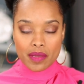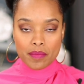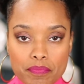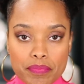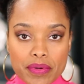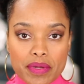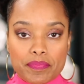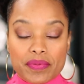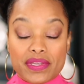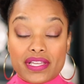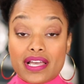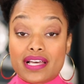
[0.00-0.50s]

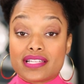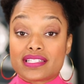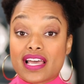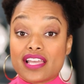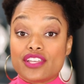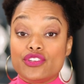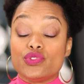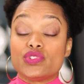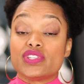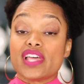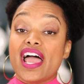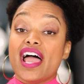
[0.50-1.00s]
But because I
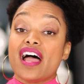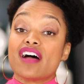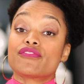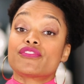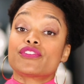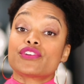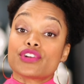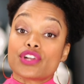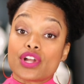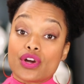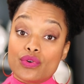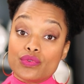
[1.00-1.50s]
use
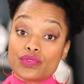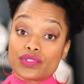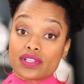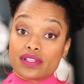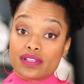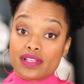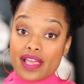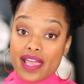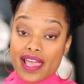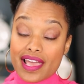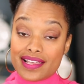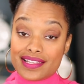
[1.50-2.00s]
Evernote
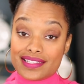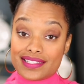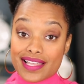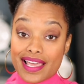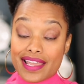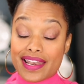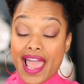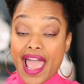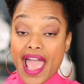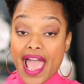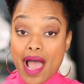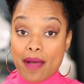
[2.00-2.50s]
as
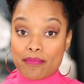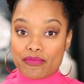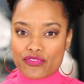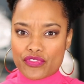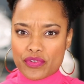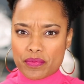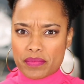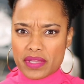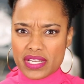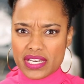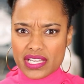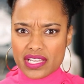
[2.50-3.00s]
an app
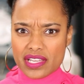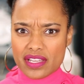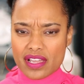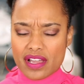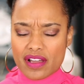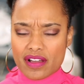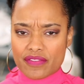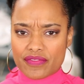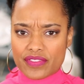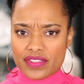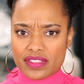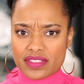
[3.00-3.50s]
for many
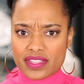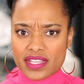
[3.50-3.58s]
of the